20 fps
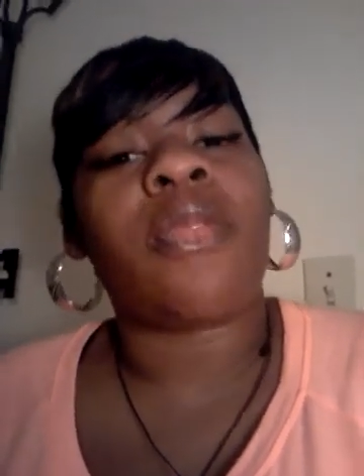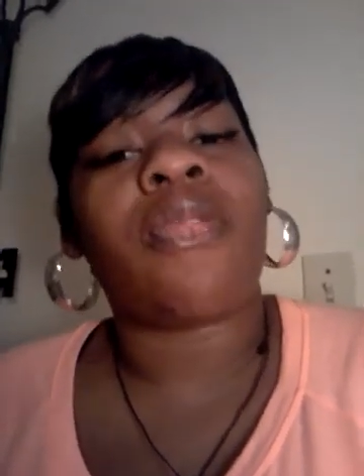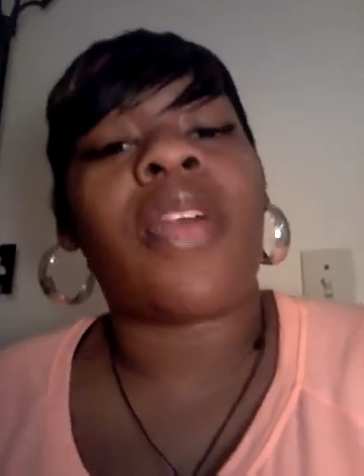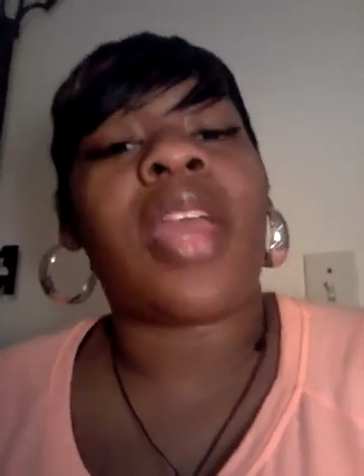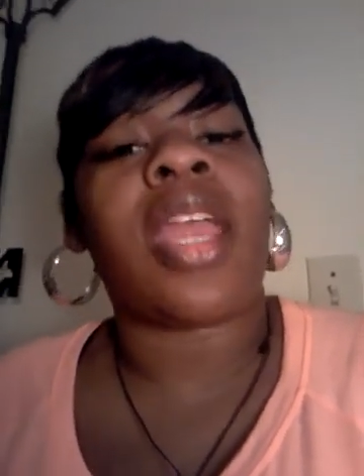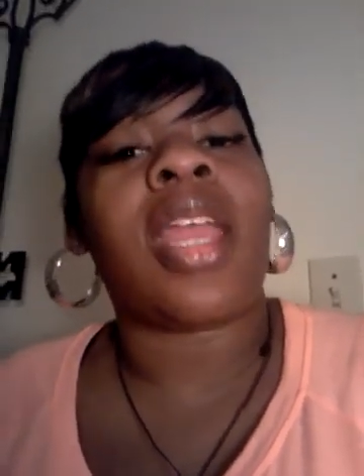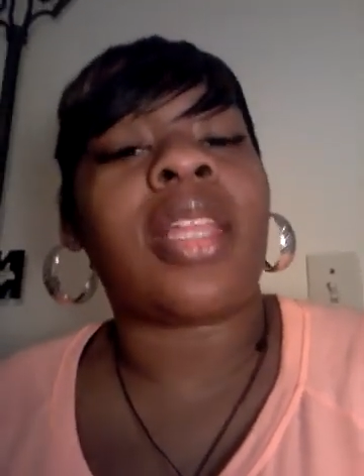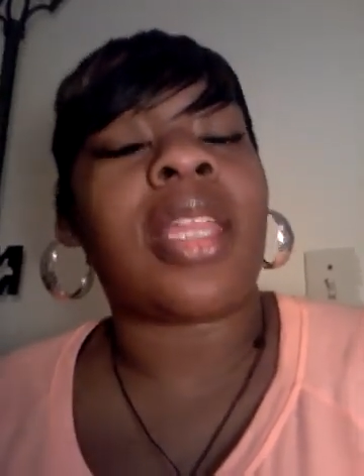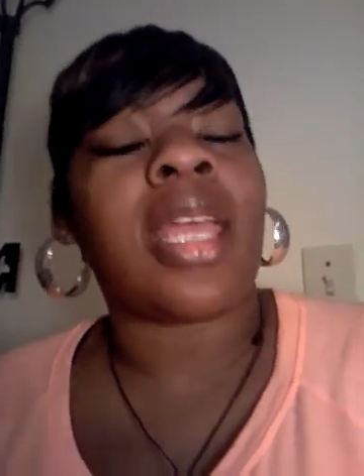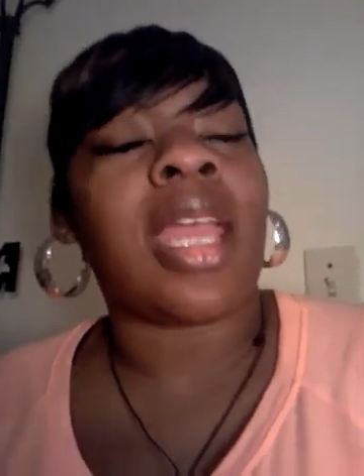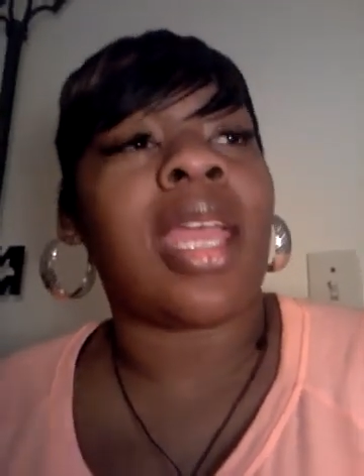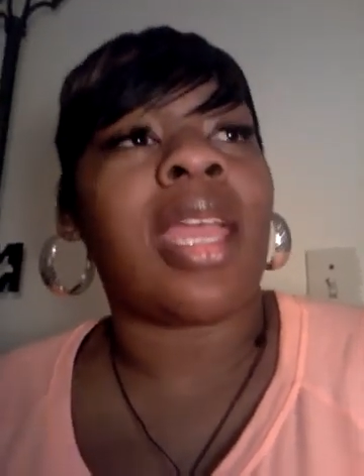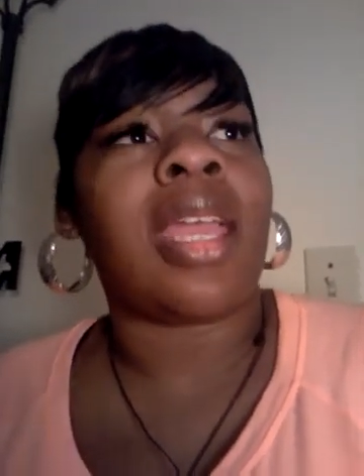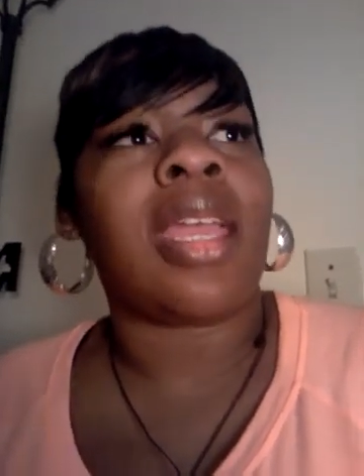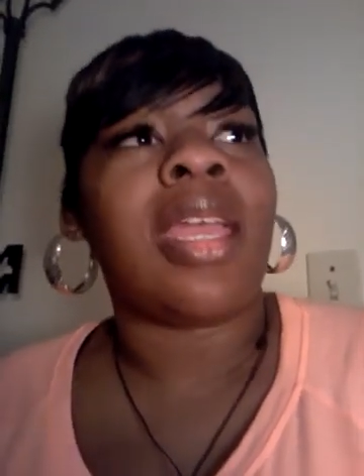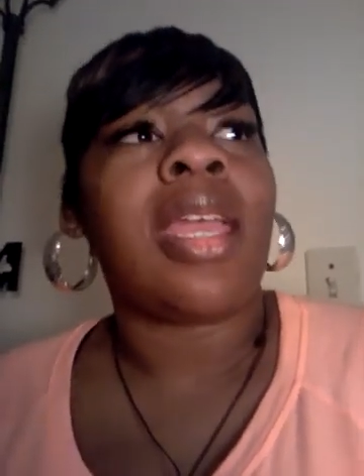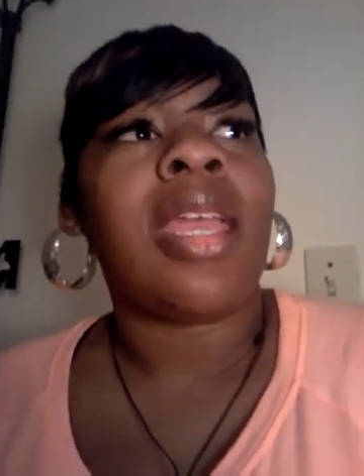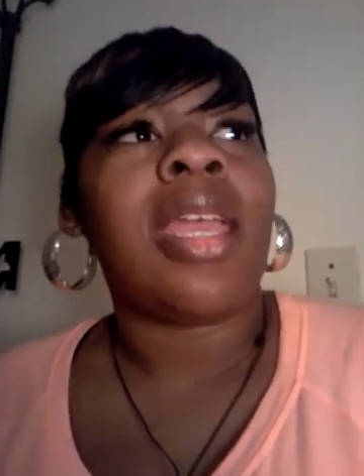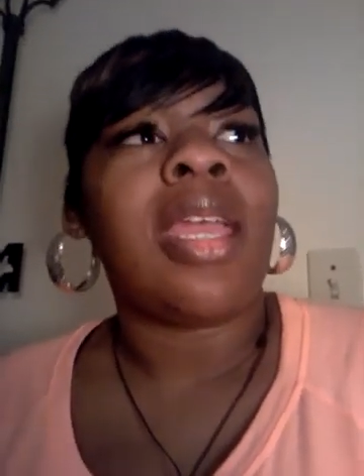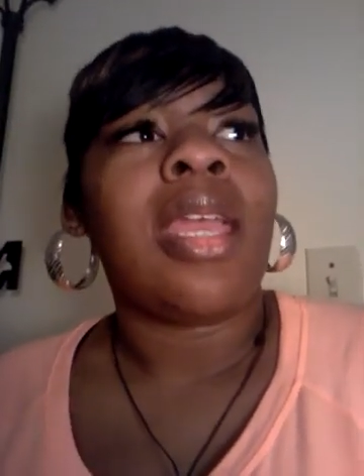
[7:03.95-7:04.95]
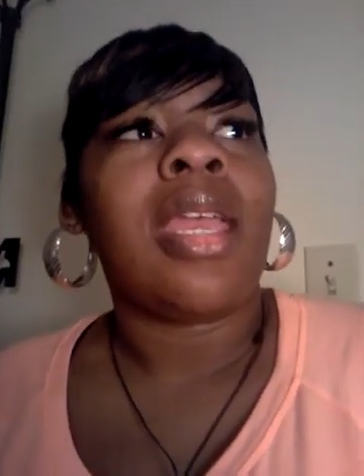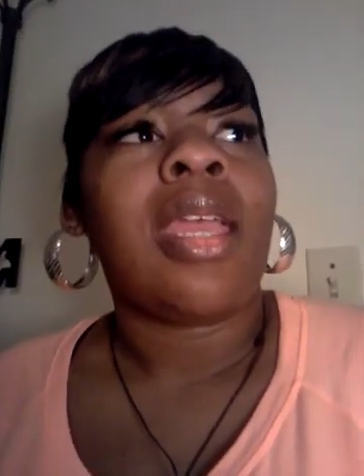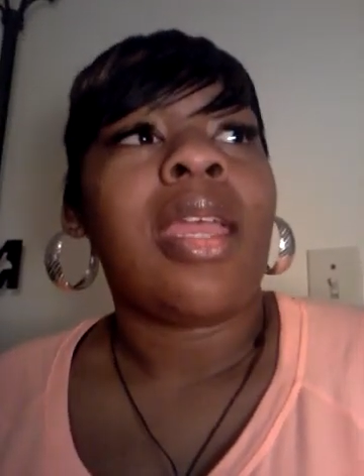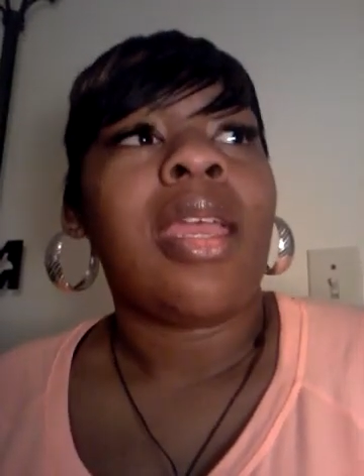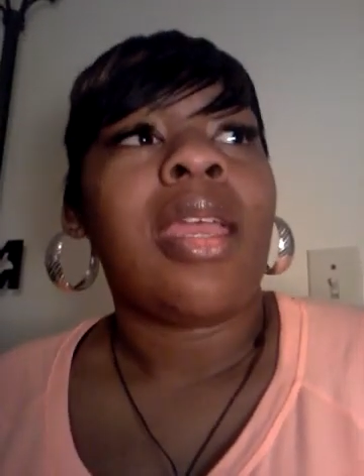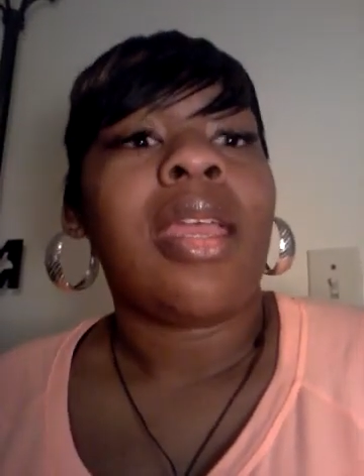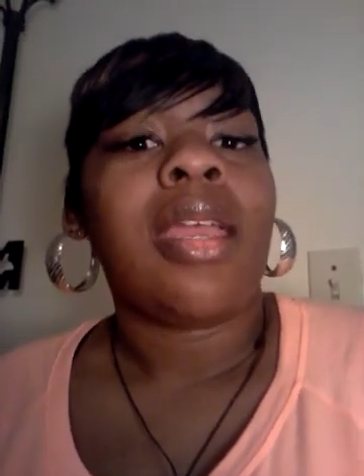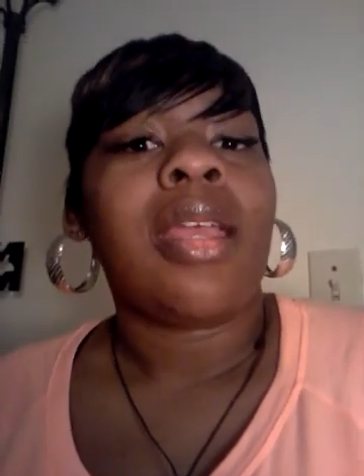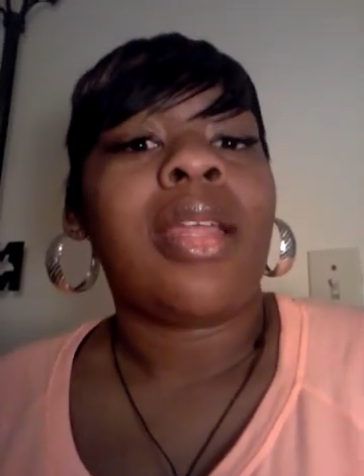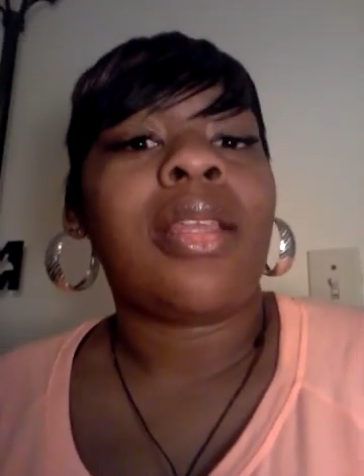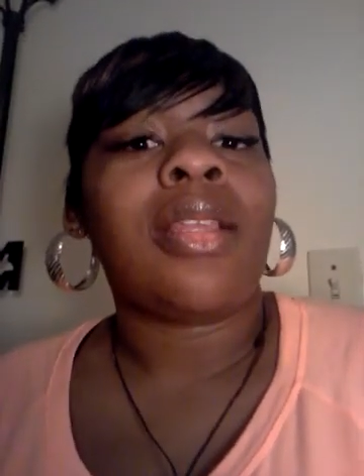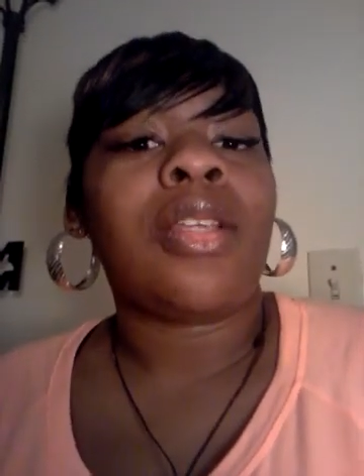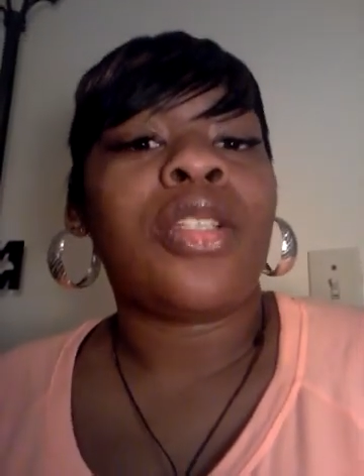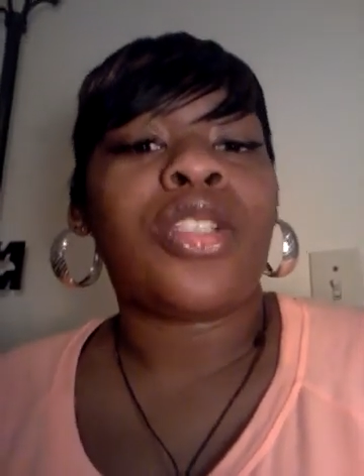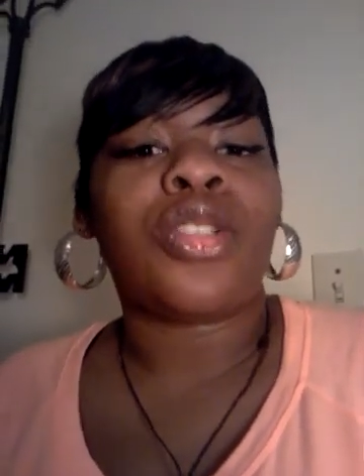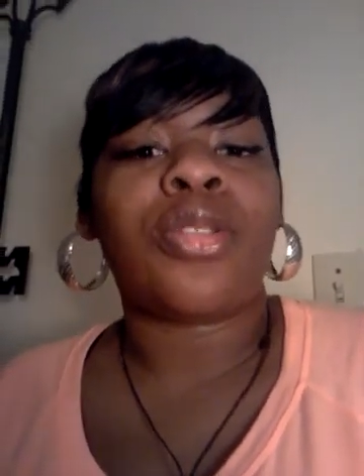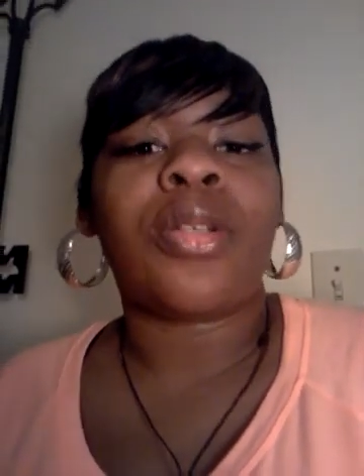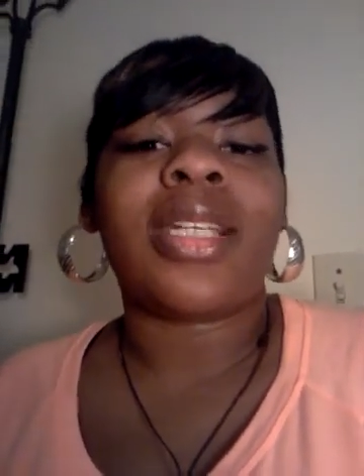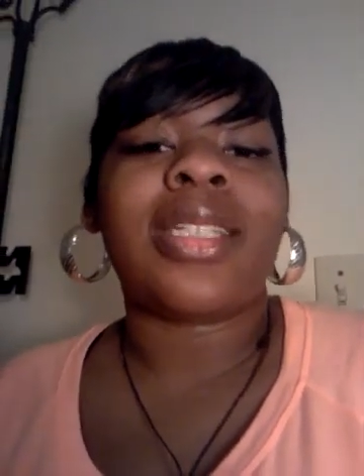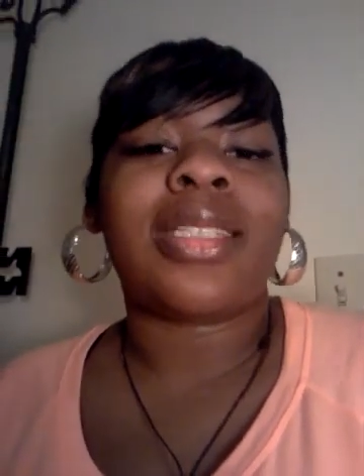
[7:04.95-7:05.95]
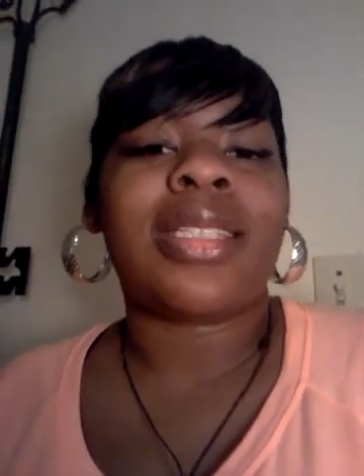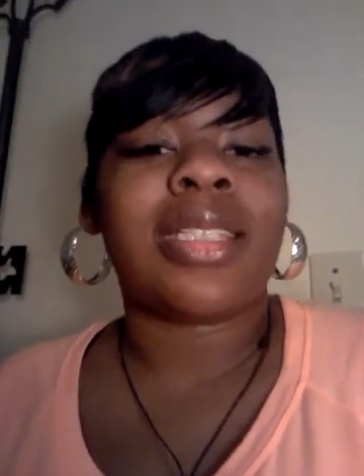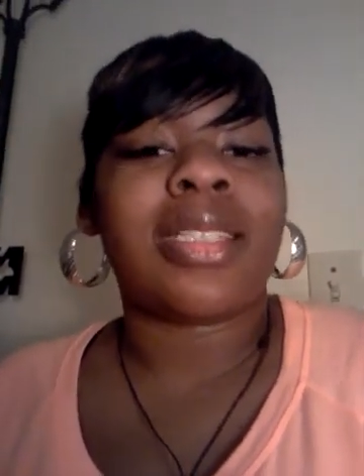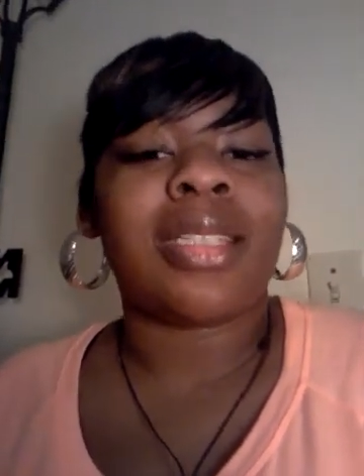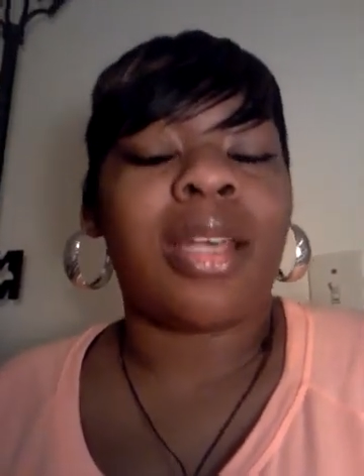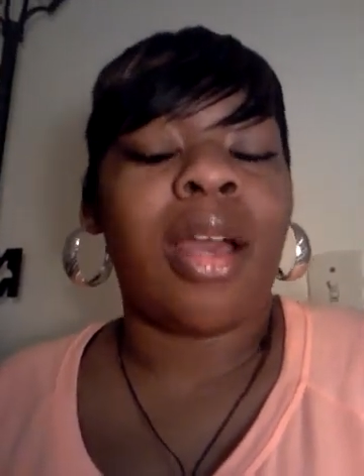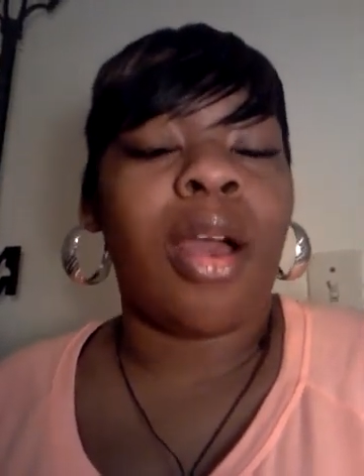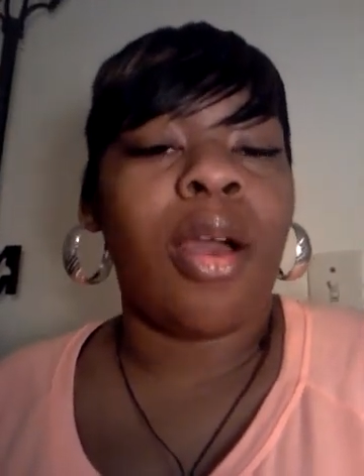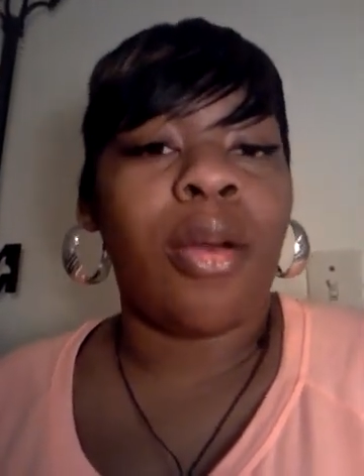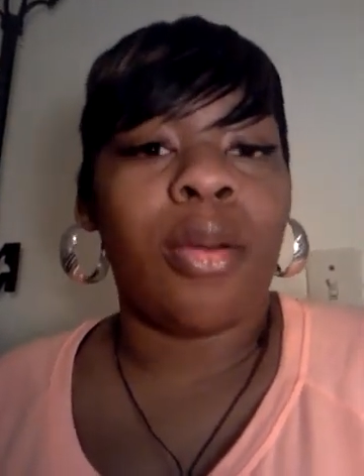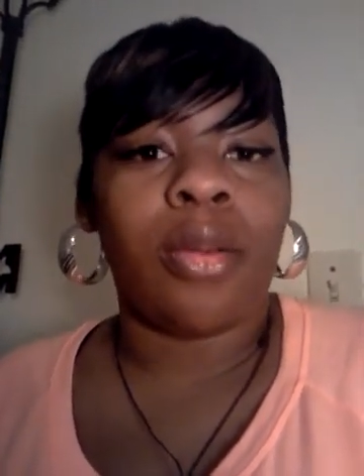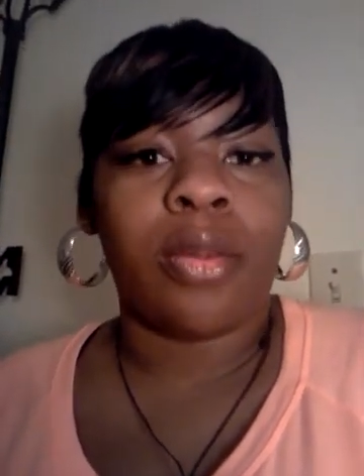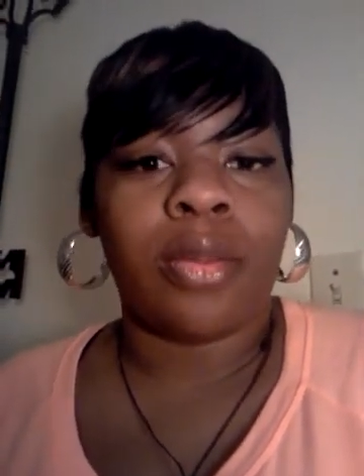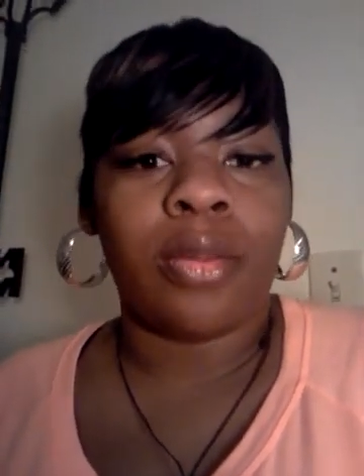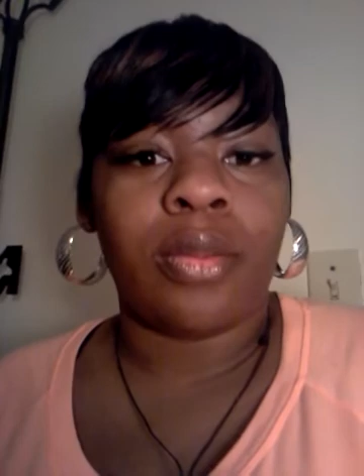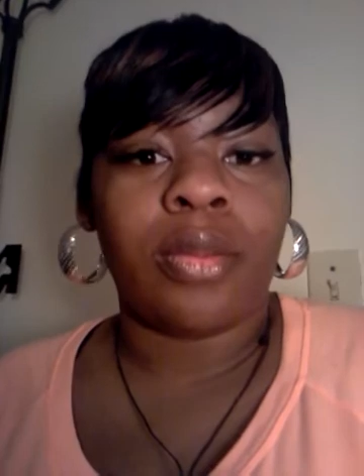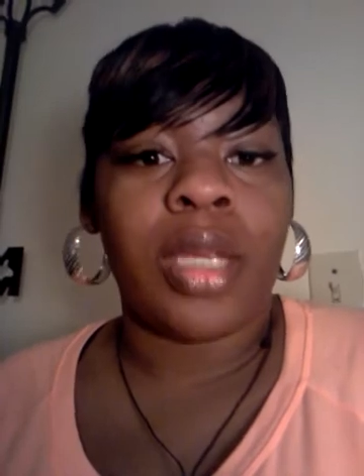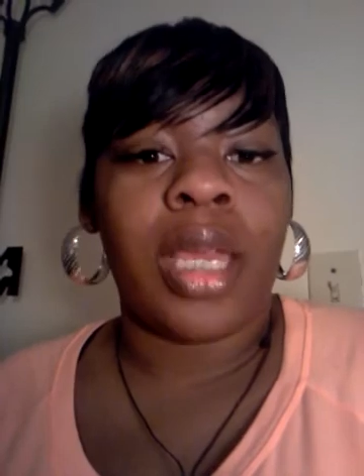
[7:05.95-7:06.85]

fact that the trust is gone.